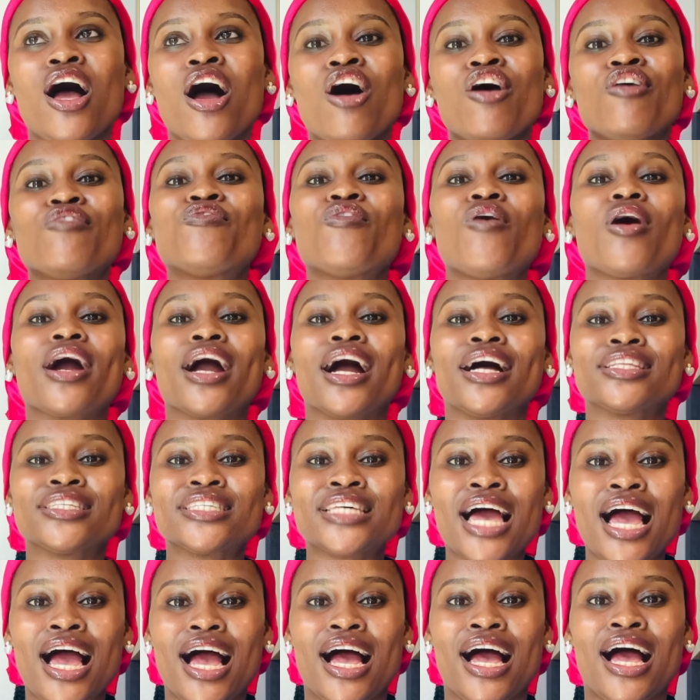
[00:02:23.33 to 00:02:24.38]
For
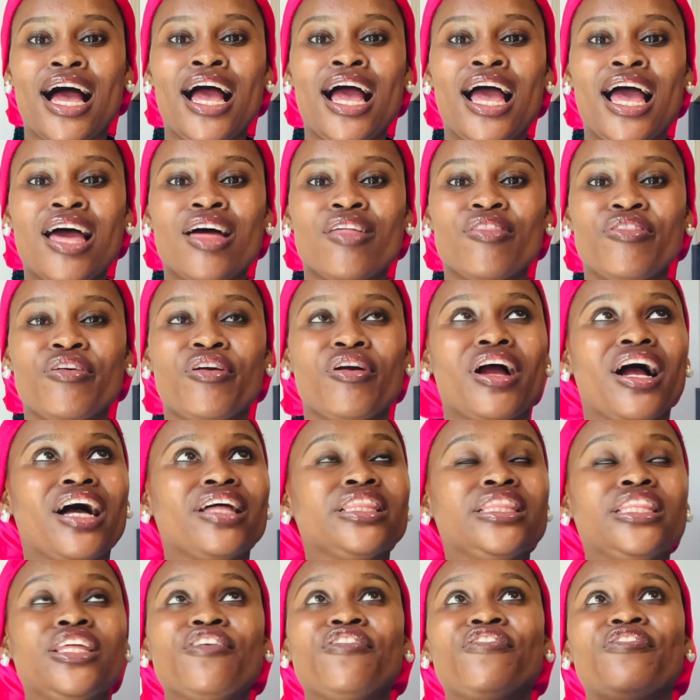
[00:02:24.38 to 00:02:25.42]
Qatar, there are
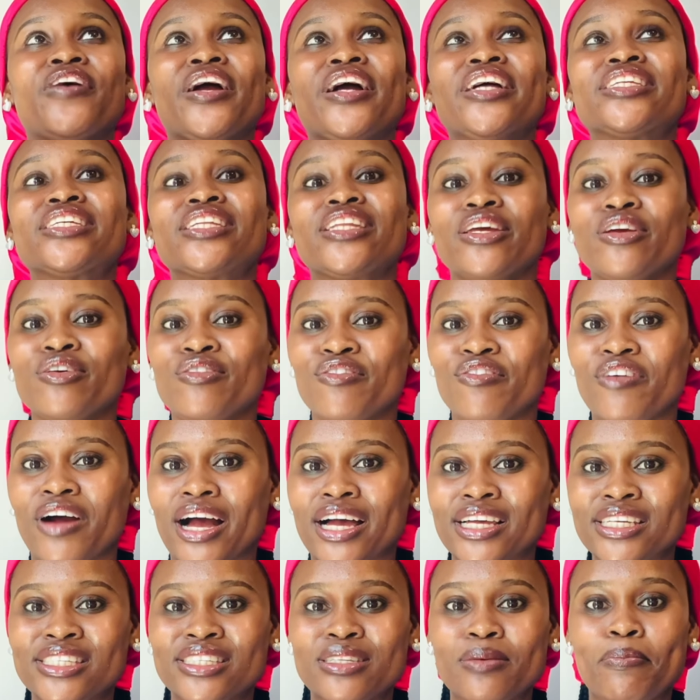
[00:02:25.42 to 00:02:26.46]
different
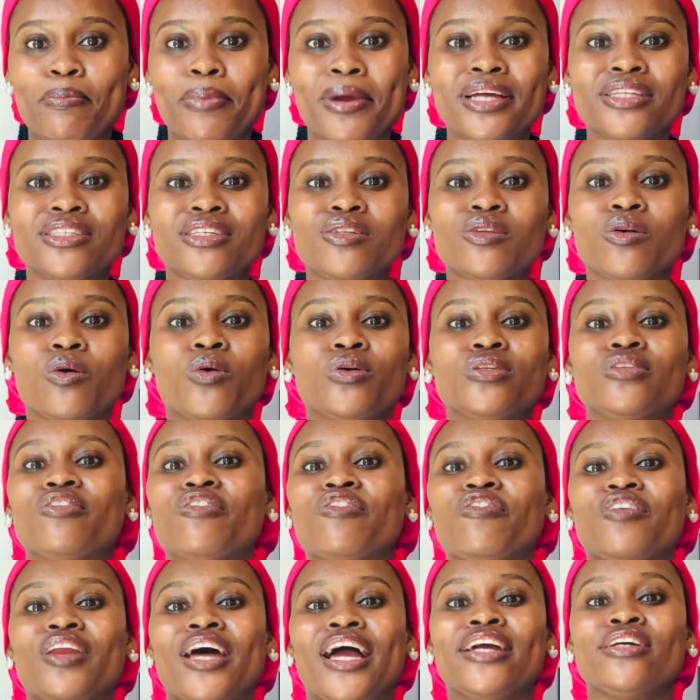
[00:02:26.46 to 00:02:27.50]
layovers depending on the
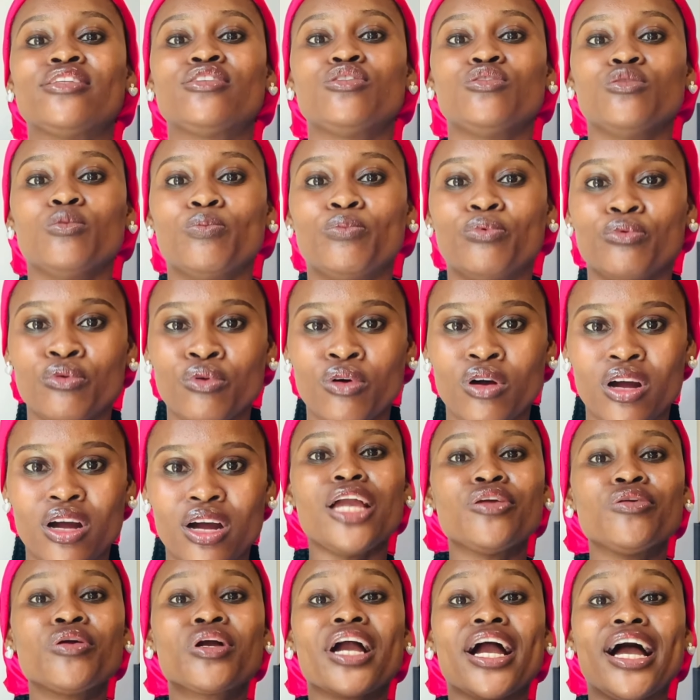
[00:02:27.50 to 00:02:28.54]
flight you book.
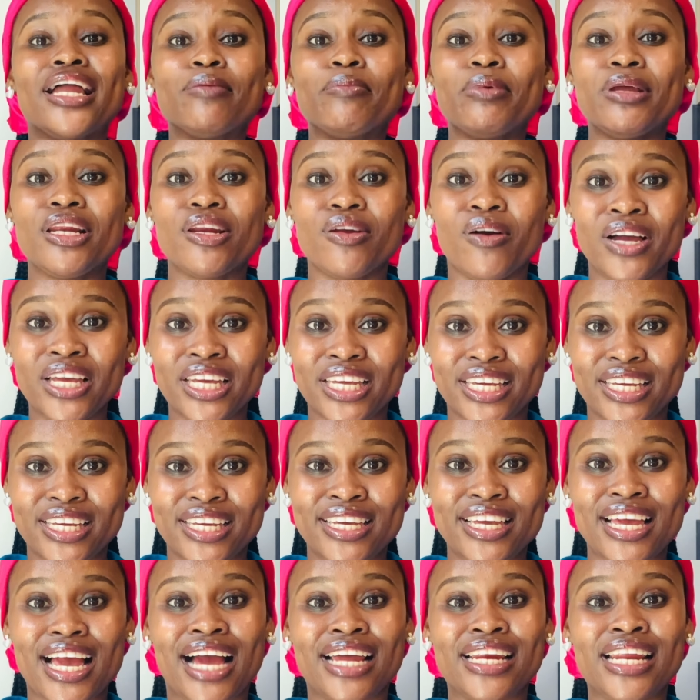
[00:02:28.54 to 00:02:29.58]
You can be
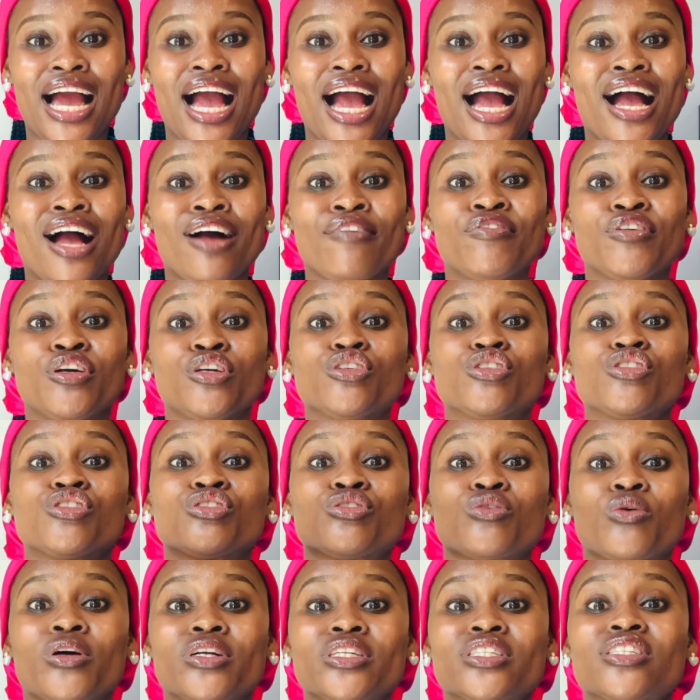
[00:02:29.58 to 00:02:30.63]
lucky and have a
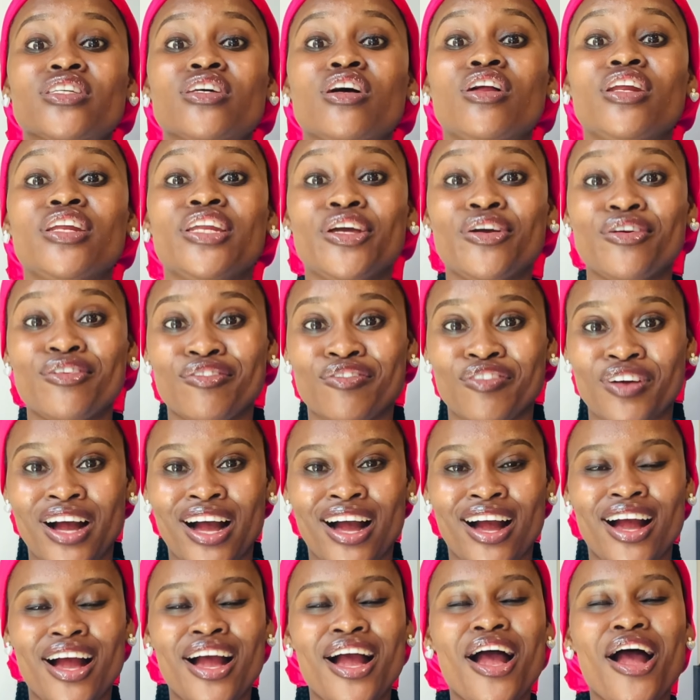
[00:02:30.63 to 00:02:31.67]
short
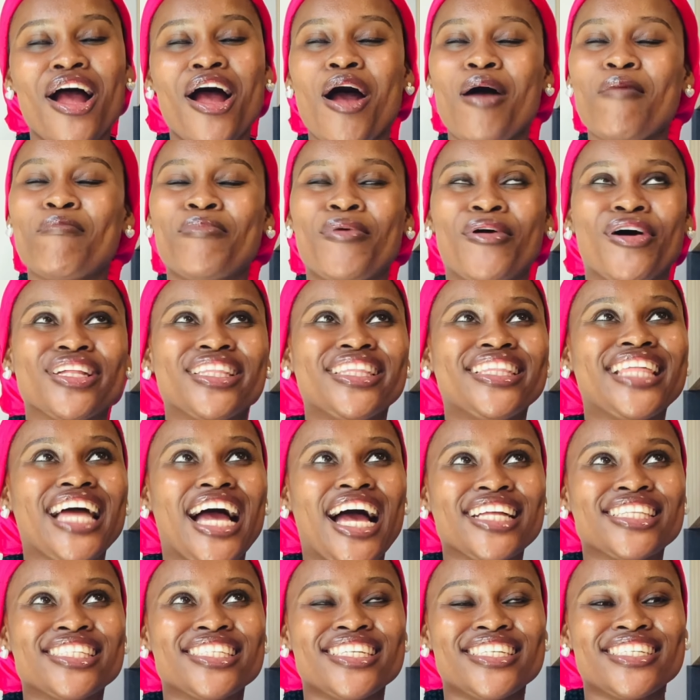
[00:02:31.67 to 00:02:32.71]
layover, but
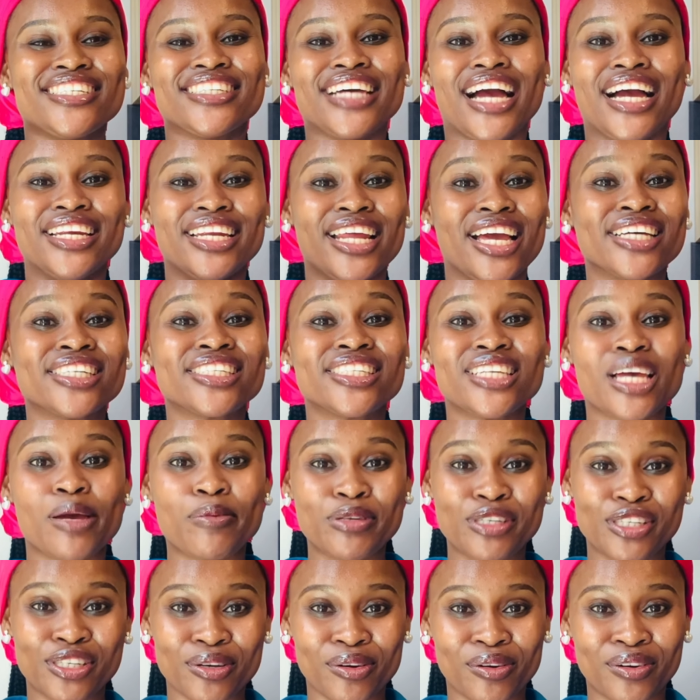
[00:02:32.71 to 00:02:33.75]
that is an
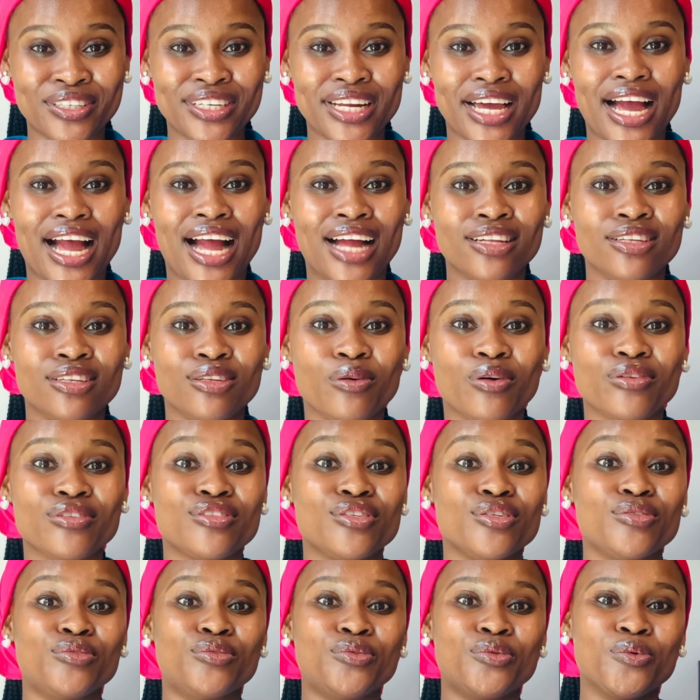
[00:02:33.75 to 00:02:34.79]
exception and not
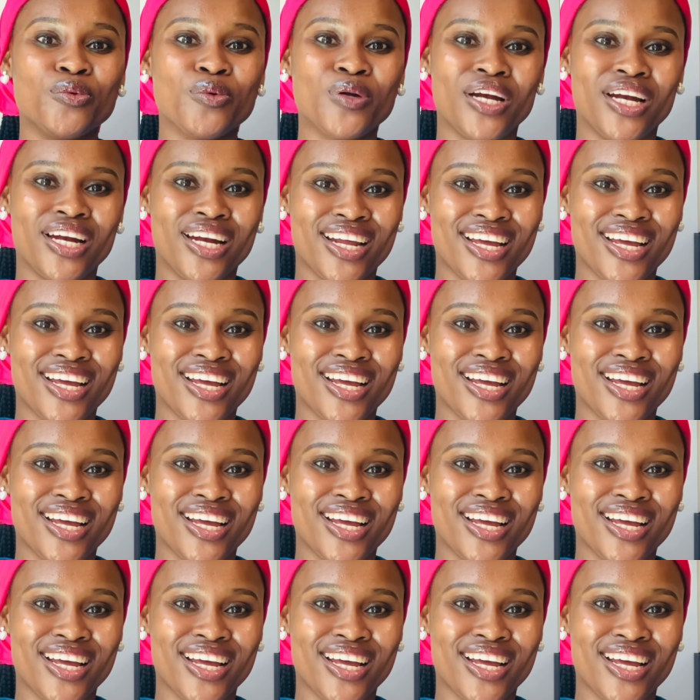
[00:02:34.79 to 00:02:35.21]
the rule.